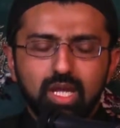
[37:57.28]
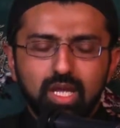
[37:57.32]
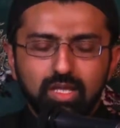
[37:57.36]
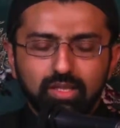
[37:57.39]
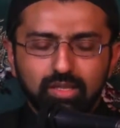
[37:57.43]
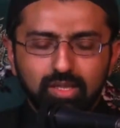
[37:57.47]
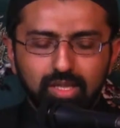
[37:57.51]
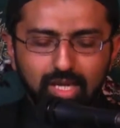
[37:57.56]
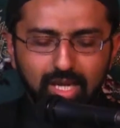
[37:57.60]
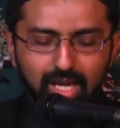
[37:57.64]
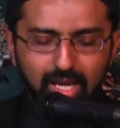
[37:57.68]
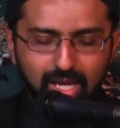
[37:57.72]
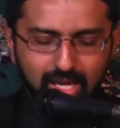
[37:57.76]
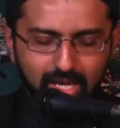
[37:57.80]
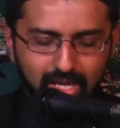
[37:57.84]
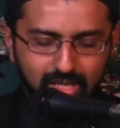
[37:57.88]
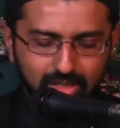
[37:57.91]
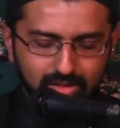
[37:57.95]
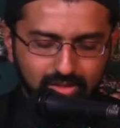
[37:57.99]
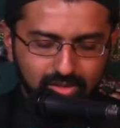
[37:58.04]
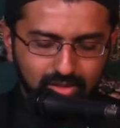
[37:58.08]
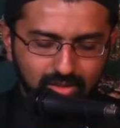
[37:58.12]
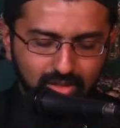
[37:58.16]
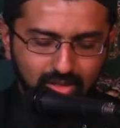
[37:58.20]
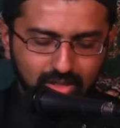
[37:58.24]
They
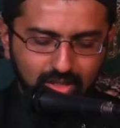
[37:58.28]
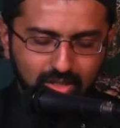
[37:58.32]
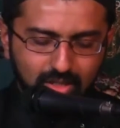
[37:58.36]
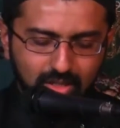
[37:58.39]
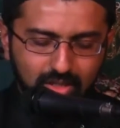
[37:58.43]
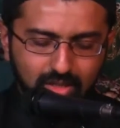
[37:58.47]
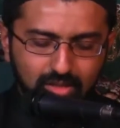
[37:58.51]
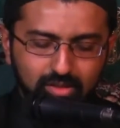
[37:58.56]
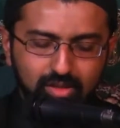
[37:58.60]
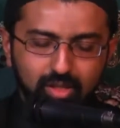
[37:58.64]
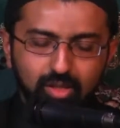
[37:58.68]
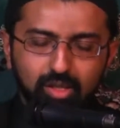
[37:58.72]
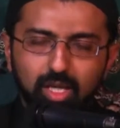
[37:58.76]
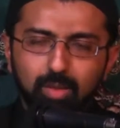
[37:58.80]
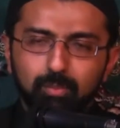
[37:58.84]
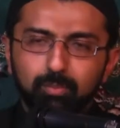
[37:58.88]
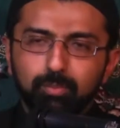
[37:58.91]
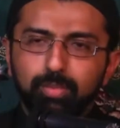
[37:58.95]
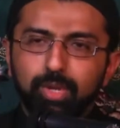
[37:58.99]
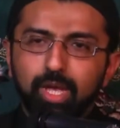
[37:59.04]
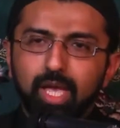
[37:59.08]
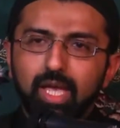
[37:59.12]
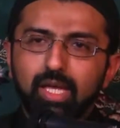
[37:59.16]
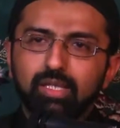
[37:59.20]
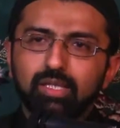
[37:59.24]
had the
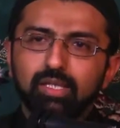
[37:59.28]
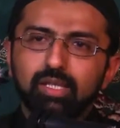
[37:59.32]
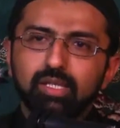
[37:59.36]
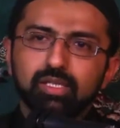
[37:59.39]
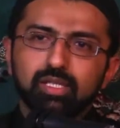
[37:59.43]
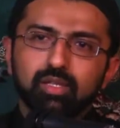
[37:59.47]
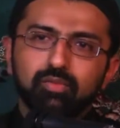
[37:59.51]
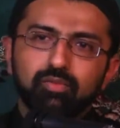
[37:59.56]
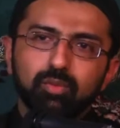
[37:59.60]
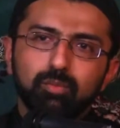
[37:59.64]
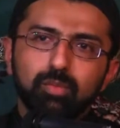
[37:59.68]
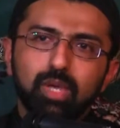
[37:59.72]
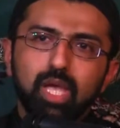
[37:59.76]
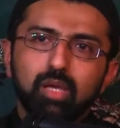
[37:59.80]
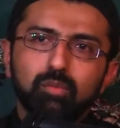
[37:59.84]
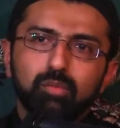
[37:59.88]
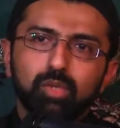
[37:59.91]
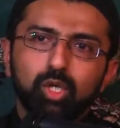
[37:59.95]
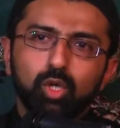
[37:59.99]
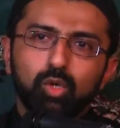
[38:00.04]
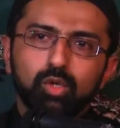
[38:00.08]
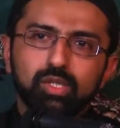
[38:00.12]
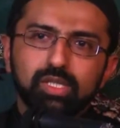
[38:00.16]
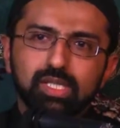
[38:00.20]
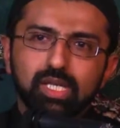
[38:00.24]
companions of Imam
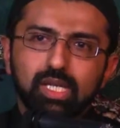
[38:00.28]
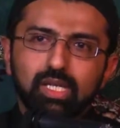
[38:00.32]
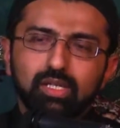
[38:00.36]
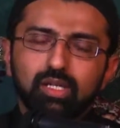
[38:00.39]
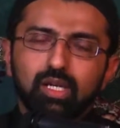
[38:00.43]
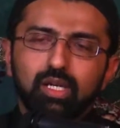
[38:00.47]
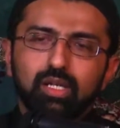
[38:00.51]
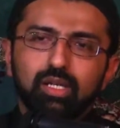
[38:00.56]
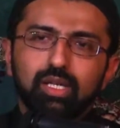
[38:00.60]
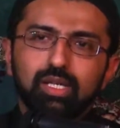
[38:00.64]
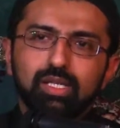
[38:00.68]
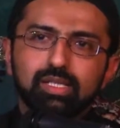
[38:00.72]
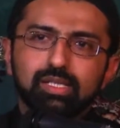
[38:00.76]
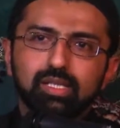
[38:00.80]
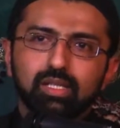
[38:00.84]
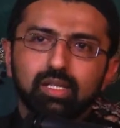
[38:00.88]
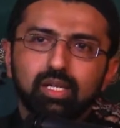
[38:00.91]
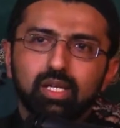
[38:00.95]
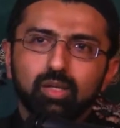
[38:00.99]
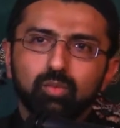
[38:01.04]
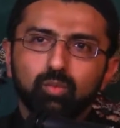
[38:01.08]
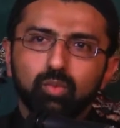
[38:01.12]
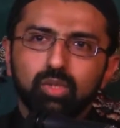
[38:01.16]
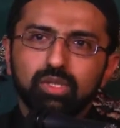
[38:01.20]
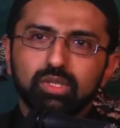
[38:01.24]
al-Hussein alayhi
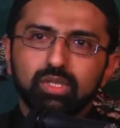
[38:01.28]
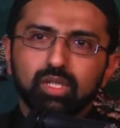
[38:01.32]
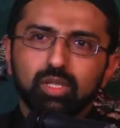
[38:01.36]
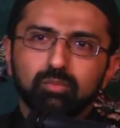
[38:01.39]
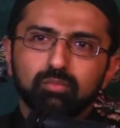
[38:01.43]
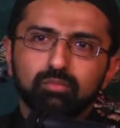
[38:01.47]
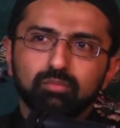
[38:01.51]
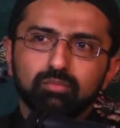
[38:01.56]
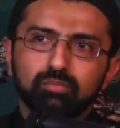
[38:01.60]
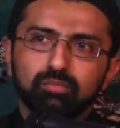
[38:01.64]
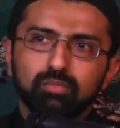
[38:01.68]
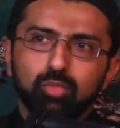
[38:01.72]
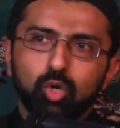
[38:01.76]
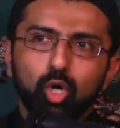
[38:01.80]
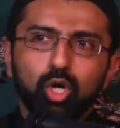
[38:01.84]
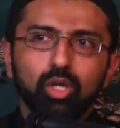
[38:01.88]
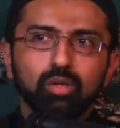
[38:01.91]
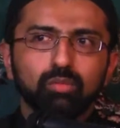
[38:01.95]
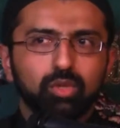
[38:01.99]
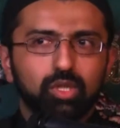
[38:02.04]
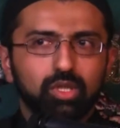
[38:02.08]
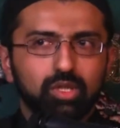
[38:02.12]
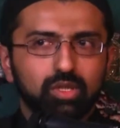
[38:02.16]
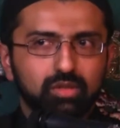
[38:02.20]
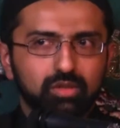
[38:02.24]
salam with them, all
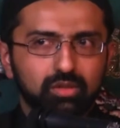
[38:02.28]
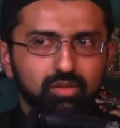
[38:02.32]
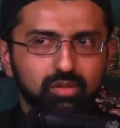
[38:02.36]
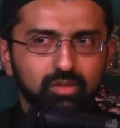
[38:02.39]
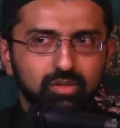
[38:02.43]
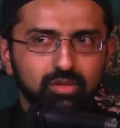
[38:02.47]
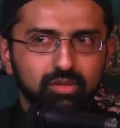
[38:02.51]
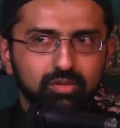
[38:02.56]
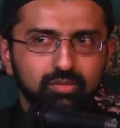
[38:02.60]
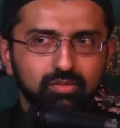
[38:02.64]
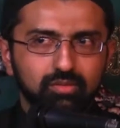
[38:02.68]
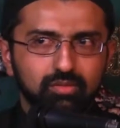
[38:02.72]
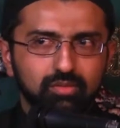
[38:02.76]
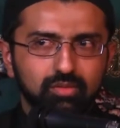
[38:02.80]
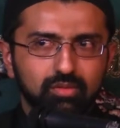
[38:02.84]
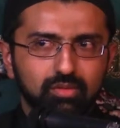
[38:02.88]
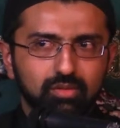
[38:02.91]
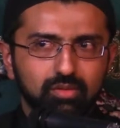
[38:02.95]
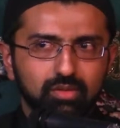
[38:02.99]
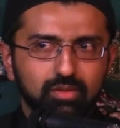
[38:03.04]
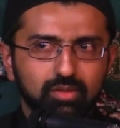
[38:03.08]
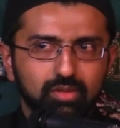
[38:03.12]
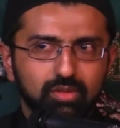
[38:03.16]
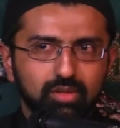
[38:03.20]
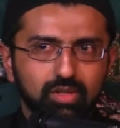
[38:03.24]
martyred.
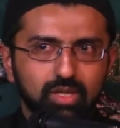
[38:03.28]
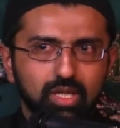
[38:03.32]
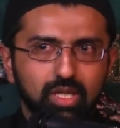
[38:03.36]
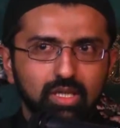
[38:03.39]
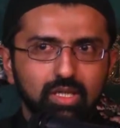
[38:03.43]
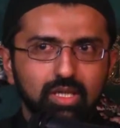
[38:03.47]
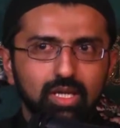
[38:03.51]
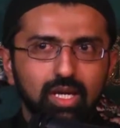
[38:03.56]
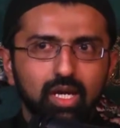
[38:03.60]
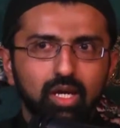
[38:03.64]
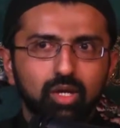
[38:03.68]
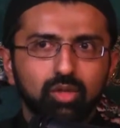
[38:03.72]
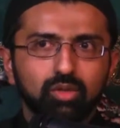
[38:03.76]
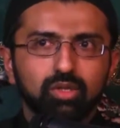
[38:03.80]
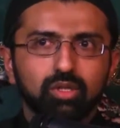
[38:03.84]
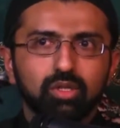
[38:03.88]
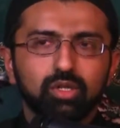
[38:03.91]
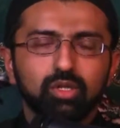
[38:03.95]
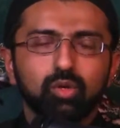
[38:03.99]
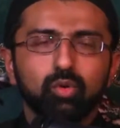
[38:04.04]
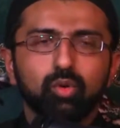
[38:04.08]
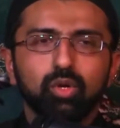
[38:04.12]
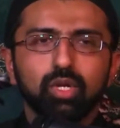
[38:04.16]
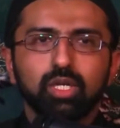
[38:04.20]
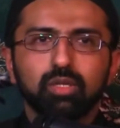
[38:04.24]
And now
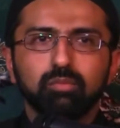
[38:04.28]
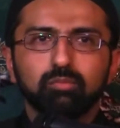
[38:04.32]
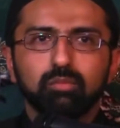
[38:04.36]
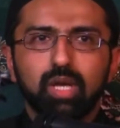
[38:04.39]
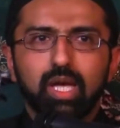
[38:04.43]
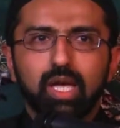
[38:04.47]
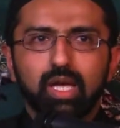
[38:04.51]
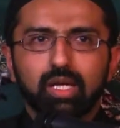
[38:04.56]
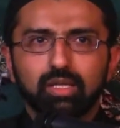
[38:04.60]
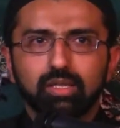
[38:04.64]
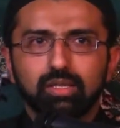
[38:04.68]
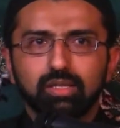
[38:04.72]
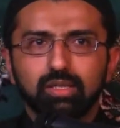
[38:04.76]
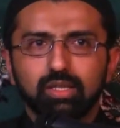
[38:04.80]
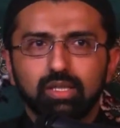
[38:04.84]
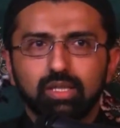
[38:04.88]
they're going back.